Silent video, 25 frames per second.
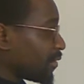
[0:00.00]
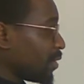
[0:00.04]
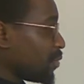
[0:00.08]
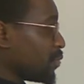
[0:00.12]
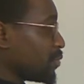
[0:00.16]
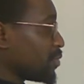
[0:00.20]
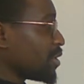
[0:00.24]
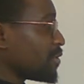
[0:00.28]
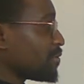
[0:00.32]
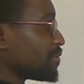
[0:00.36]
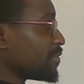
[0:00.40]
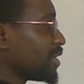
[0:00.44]

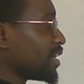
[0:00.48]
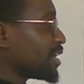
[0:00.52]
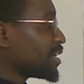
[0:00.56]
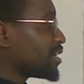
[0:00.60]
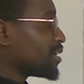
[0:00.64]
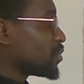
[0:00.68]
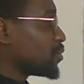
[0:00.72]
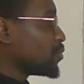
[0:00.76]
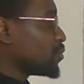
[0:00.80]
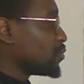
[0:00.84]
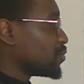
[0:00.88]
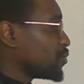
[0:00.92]
We have Lake
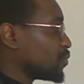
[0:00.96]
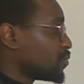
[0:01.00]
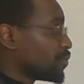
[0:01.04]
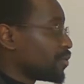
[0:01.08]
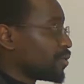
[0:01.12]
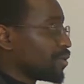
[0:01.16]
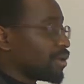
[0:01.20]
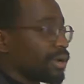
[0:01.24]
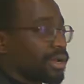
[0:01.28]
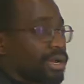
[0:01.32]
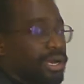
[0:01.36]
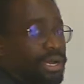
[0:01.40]
Nakuru,
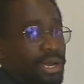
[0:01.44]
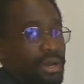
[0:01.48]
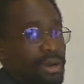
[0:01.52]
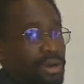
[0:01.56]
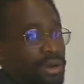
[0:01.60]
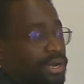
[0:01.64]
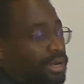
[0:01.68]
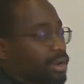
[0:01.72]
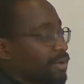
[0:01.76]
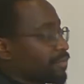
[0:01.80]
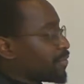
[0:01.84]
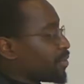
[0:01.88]

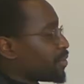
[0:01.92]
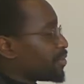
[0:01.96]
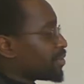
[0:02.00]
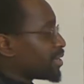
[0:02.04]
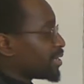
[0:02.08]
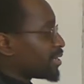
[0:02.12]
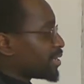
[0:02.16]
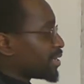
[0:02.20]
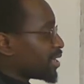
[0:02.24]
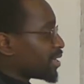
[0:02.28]
found in